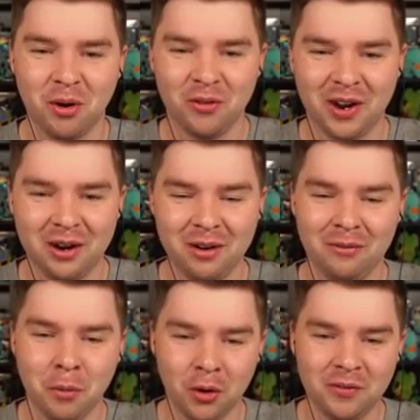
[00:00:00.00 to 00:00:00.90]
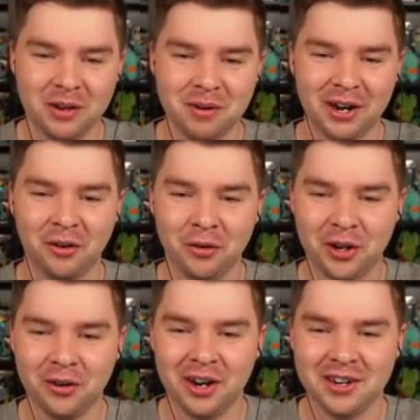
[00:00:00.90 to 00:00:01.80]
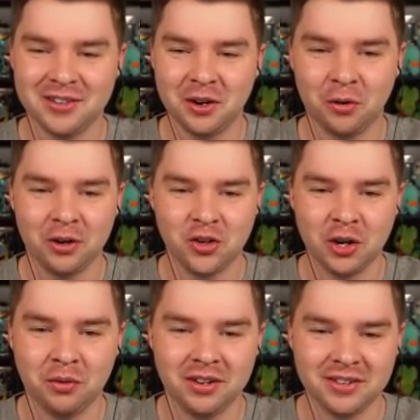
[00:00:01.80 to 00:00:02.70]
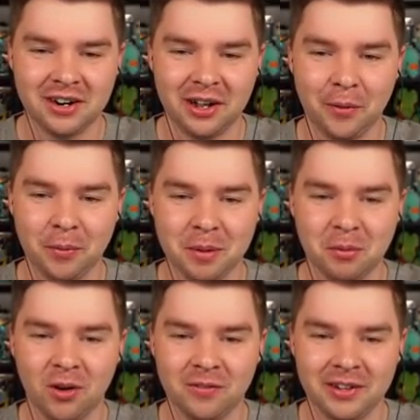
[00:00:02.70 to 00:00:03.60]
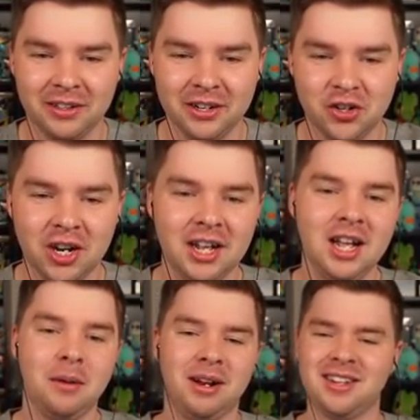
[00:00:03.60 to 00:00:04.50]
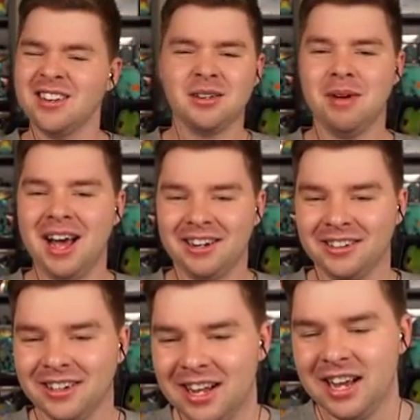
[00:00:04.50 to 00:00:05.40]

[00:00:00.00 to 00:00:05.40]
motivated, motivated by your own curiosity or a genuine desire to help the people of our village, but it doesn't matter.